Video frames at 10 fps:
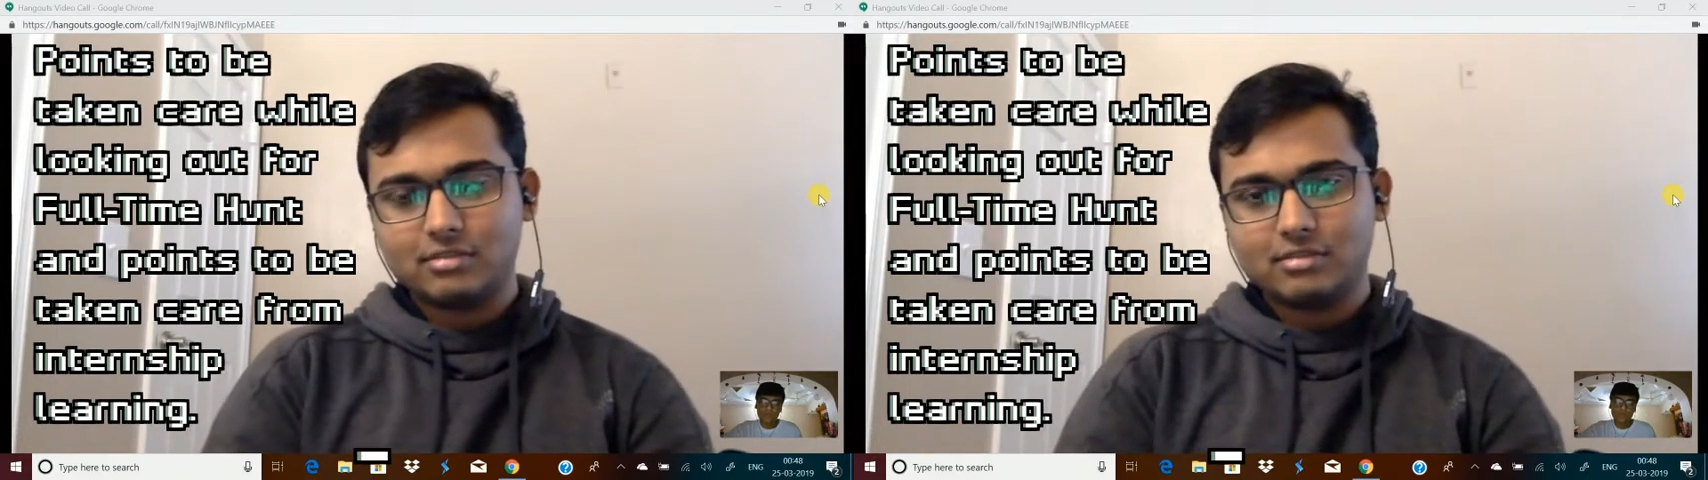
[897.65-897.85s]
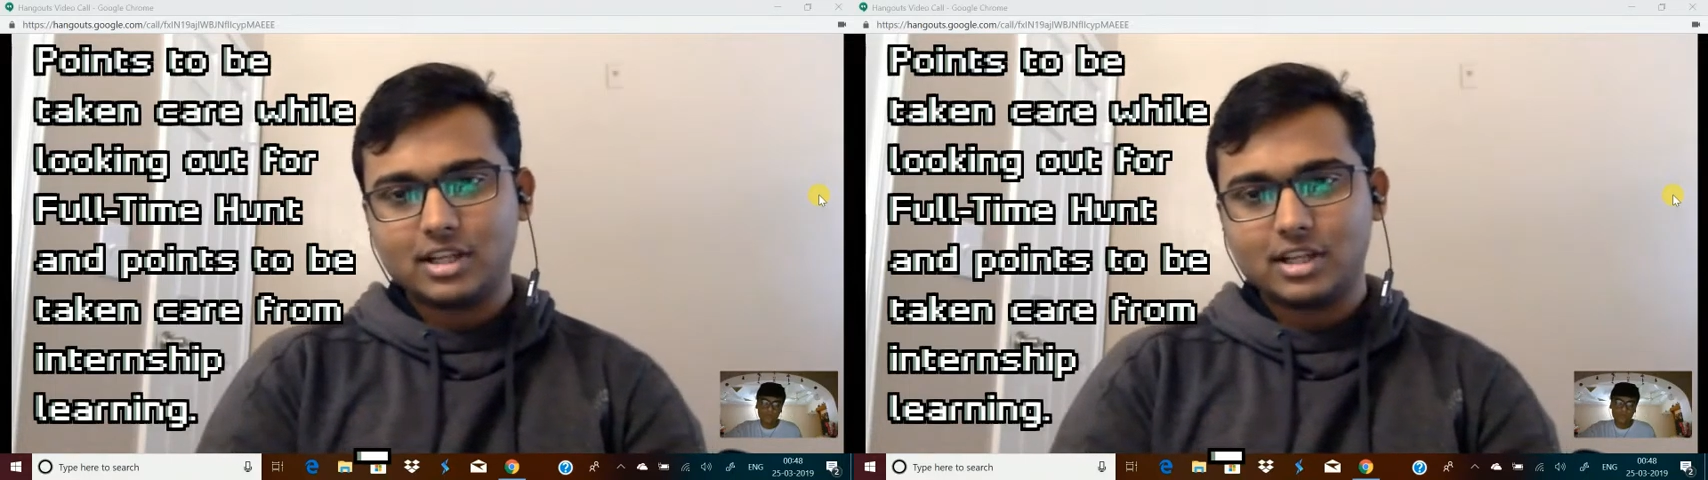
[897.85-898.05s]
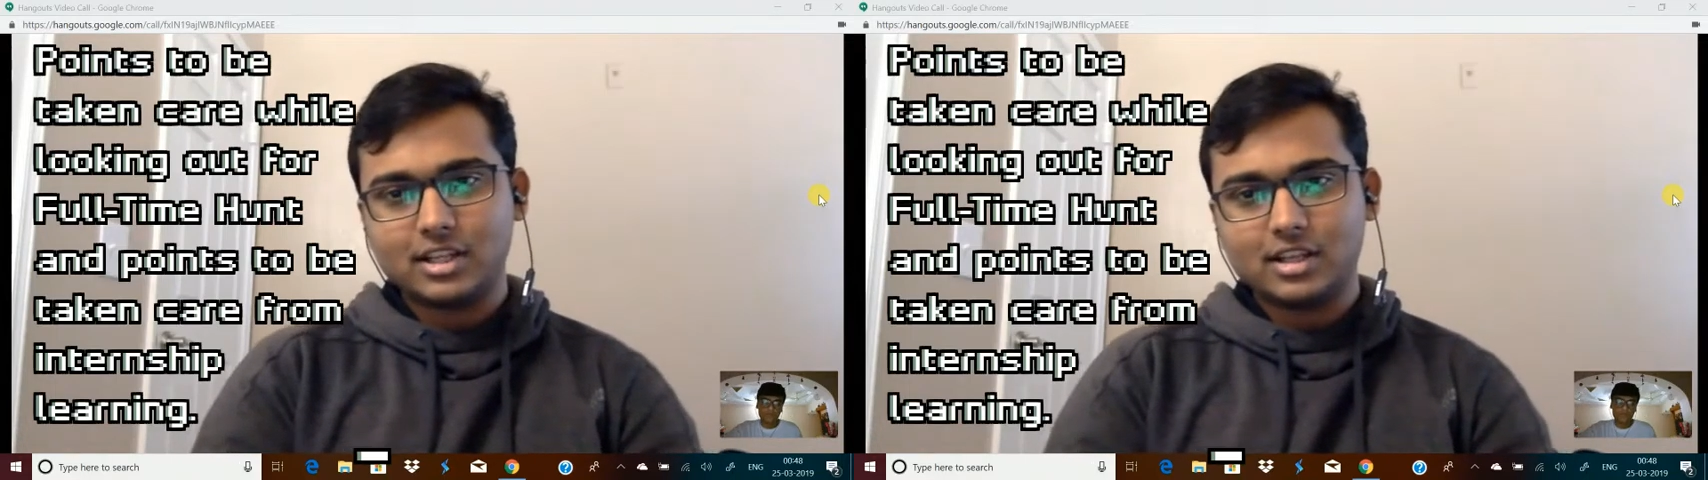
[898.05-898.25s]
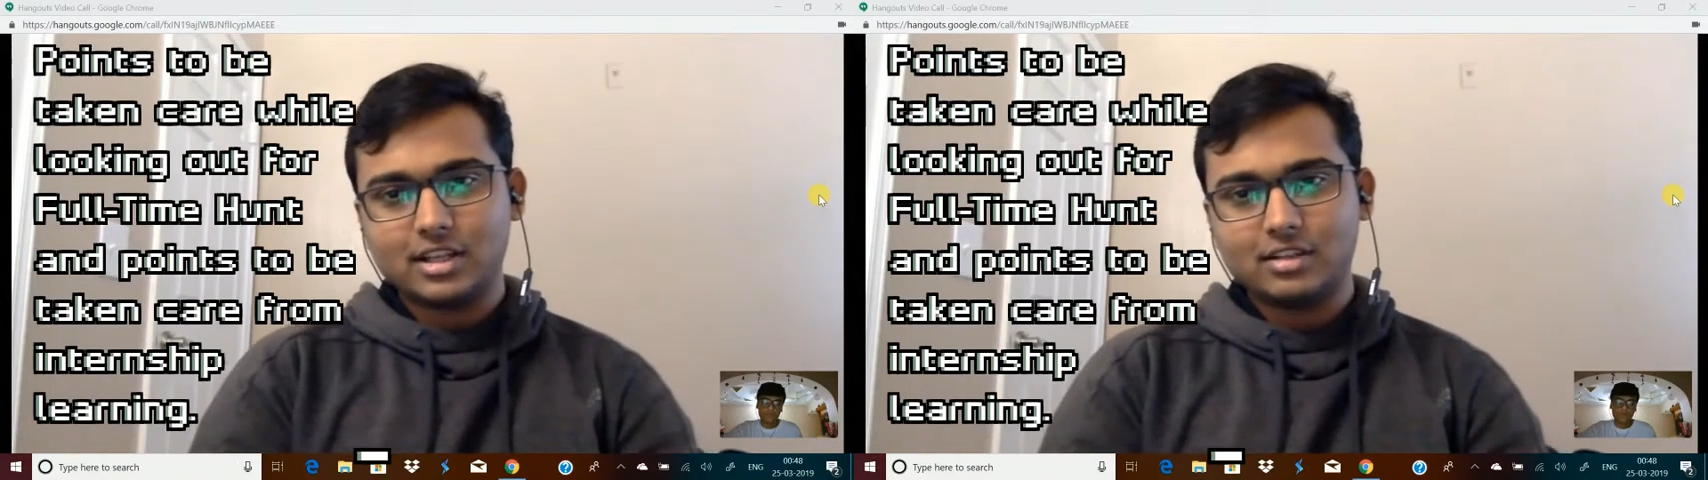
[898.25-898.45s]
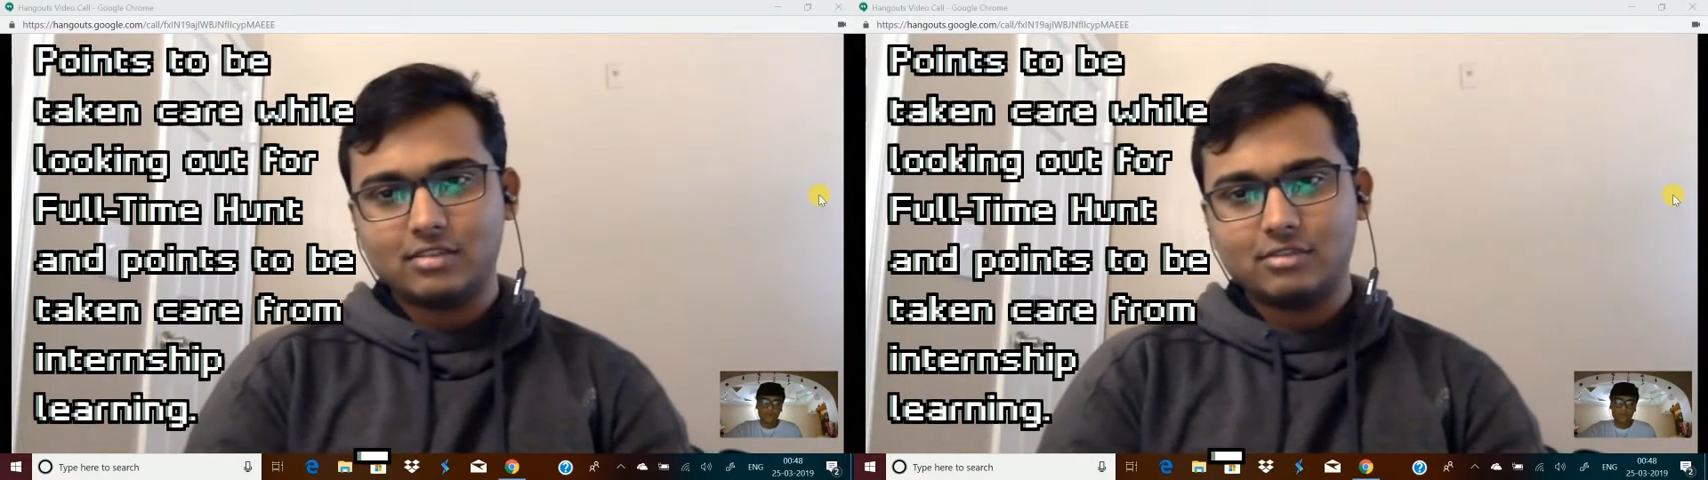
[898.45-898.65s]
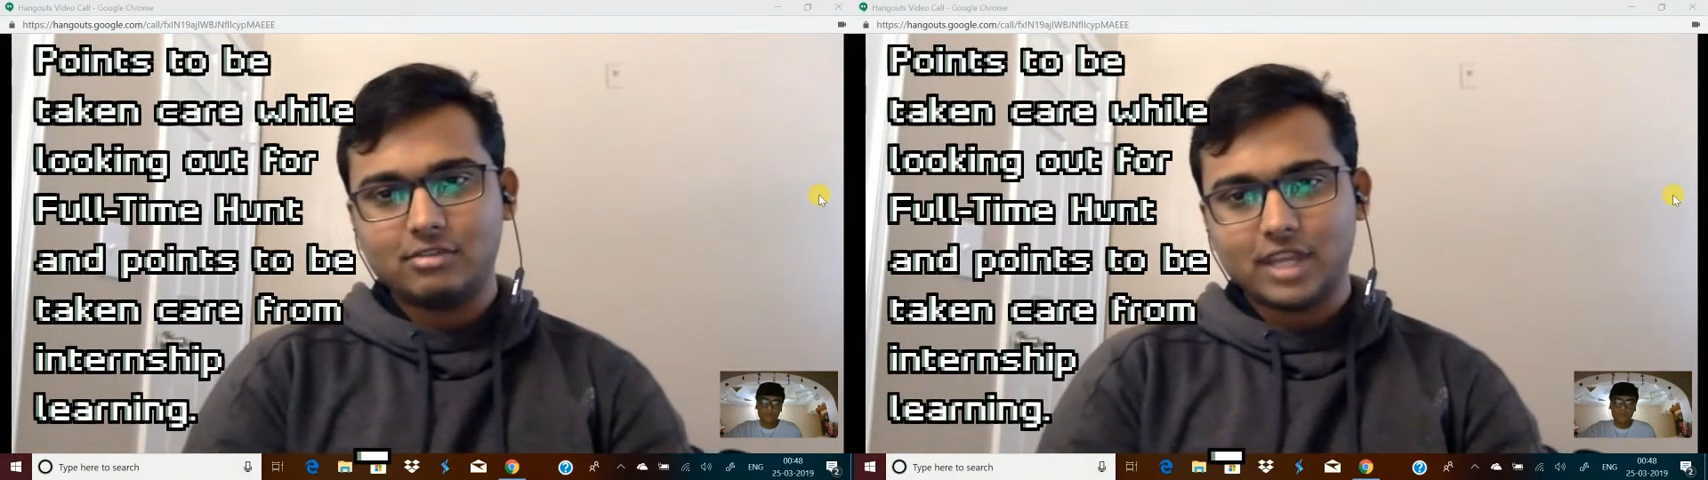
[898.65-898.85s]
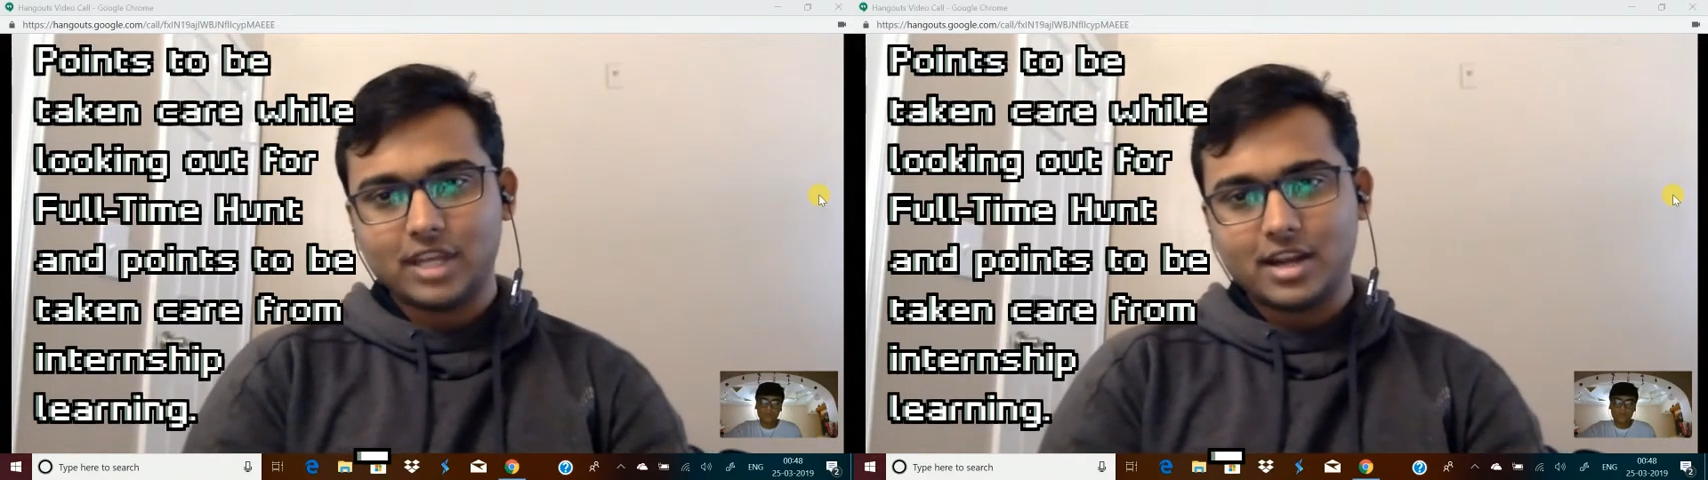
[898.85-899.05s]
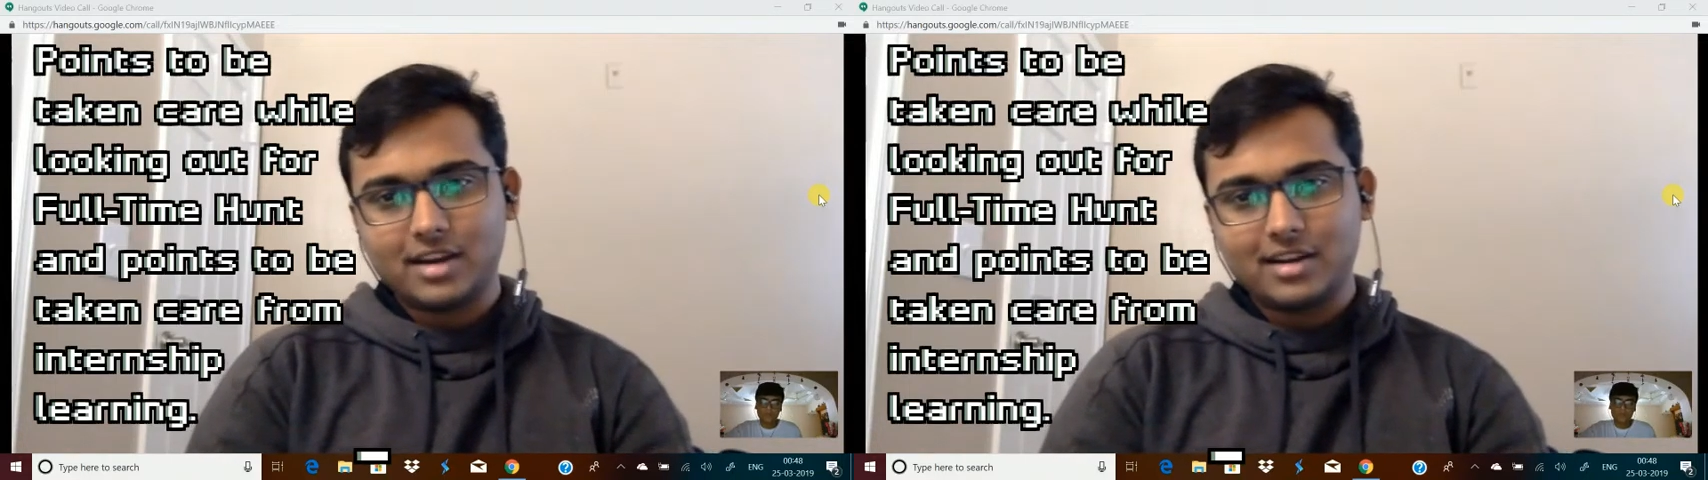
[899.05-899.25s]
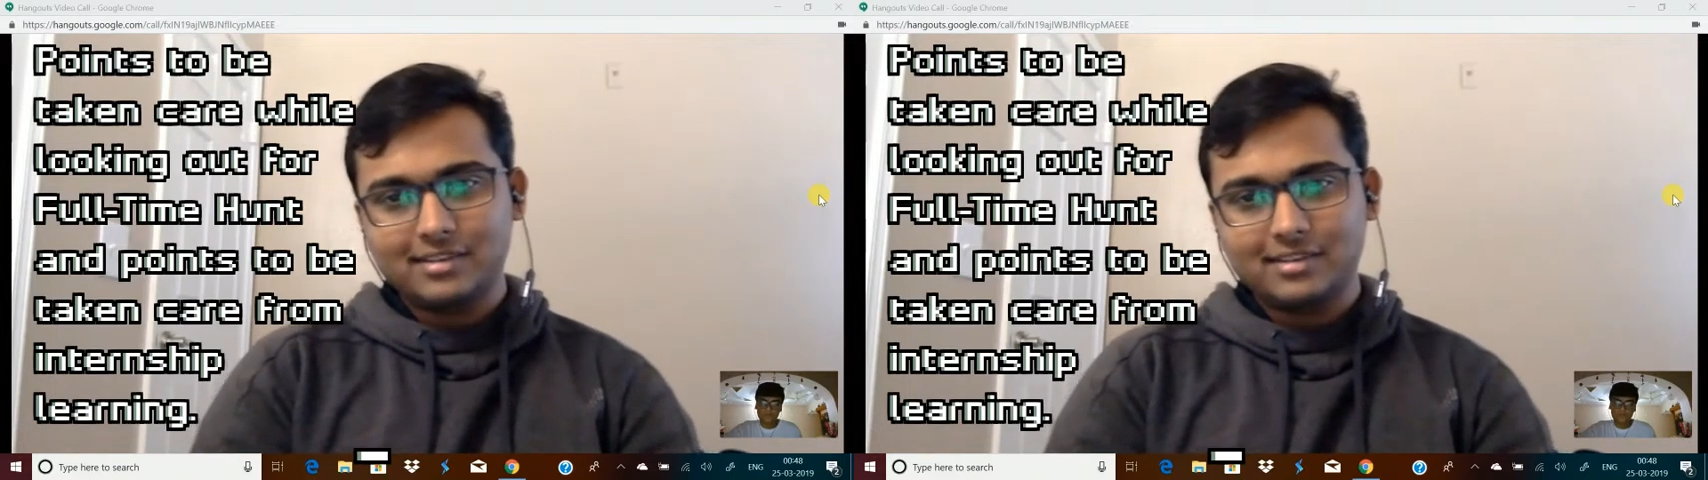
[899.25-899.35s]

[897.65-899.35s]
till the very end.